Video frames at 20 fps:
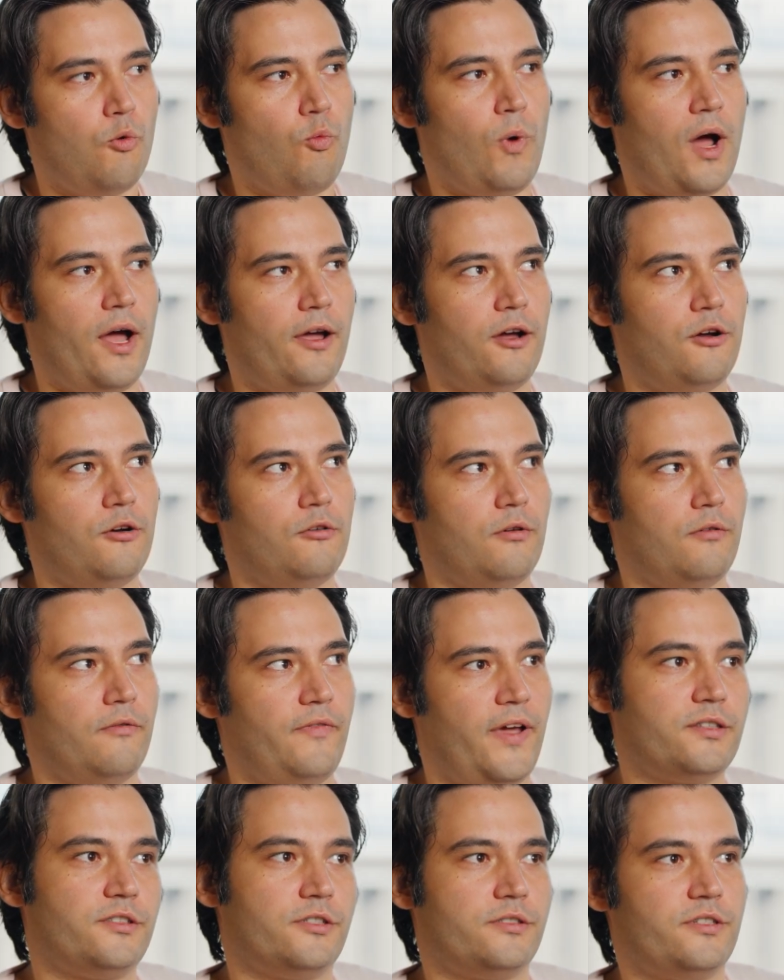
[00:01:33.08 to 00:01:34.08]
while
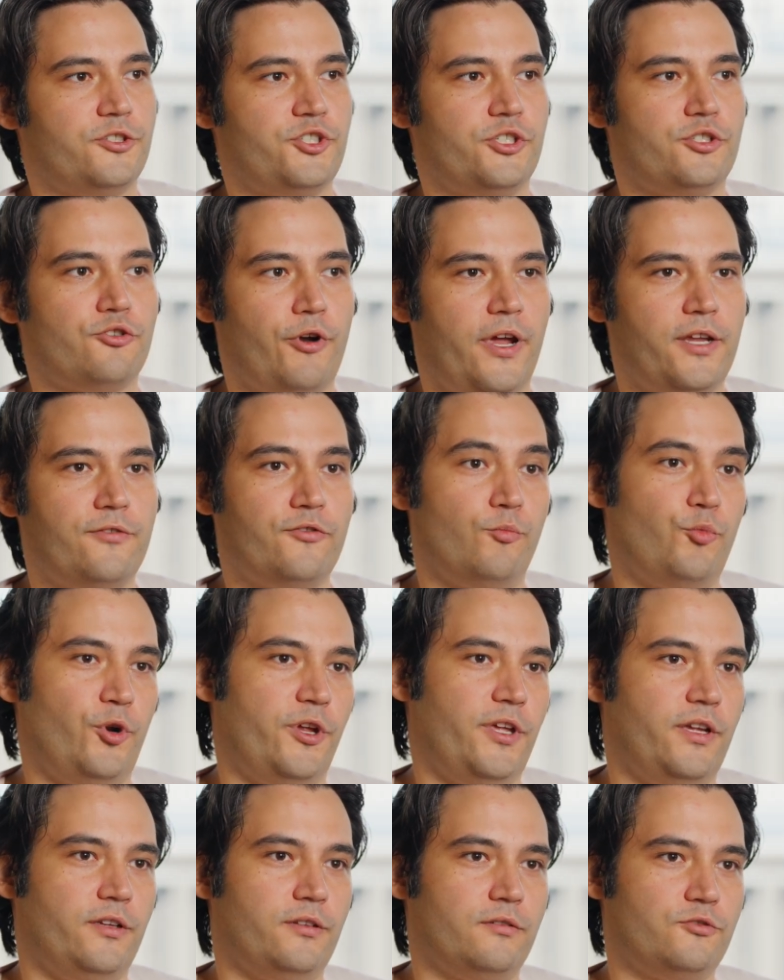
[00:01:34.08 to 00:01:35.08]
vector search is great for
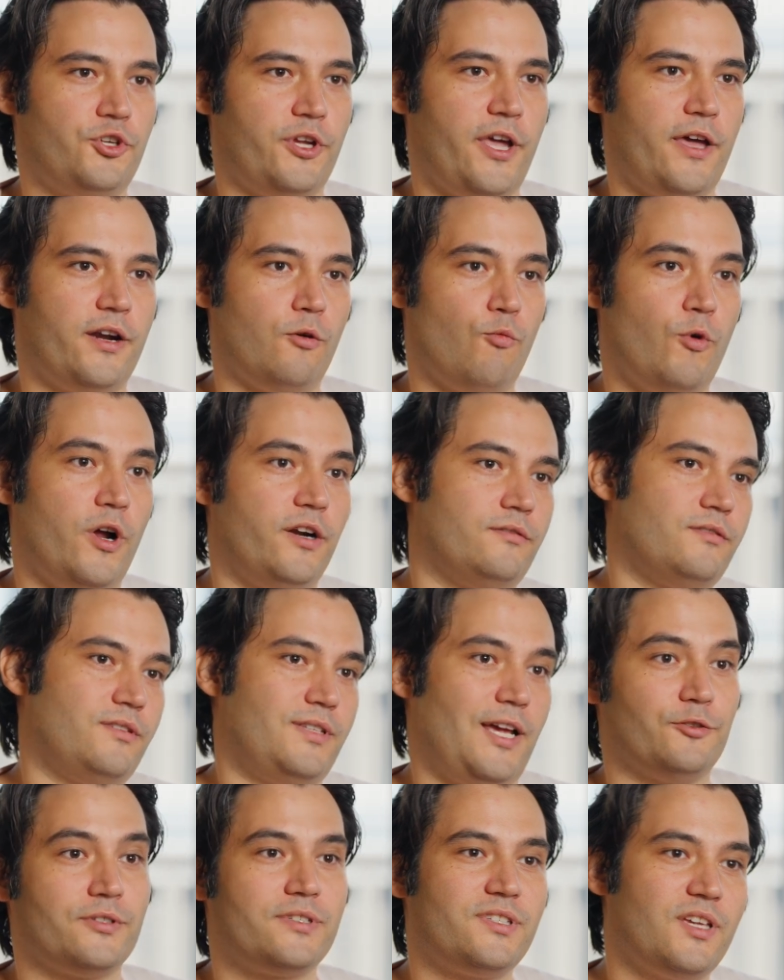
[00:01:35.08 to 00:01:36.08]
bringing together what
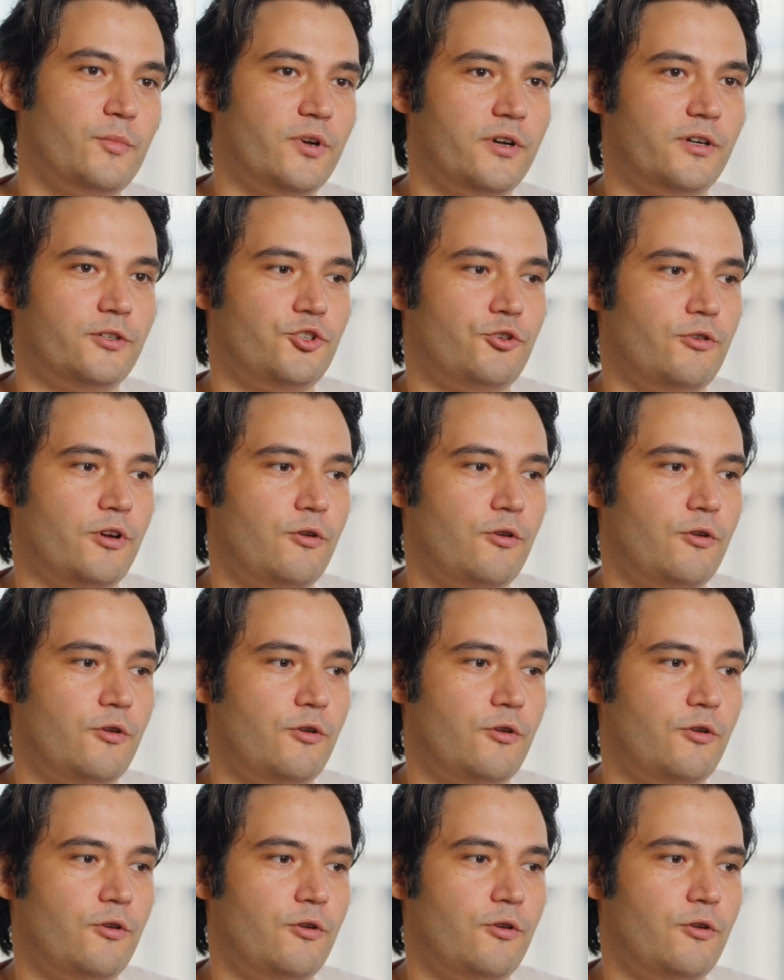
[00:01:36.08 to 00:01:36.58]
sounds similar to a